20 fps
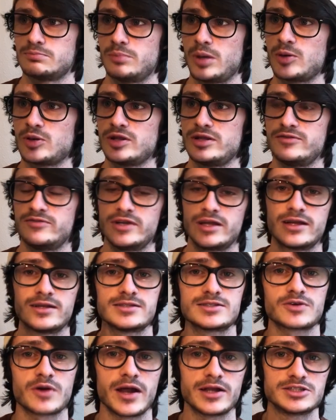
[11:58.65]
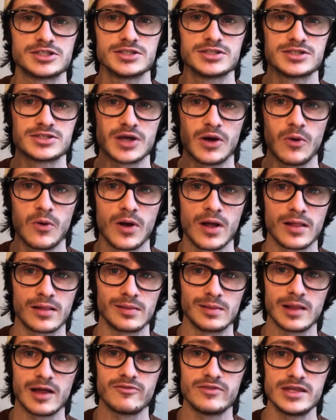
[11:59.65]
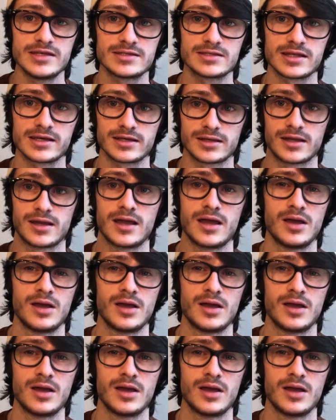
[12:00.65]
barely even any scratches. So love this thing.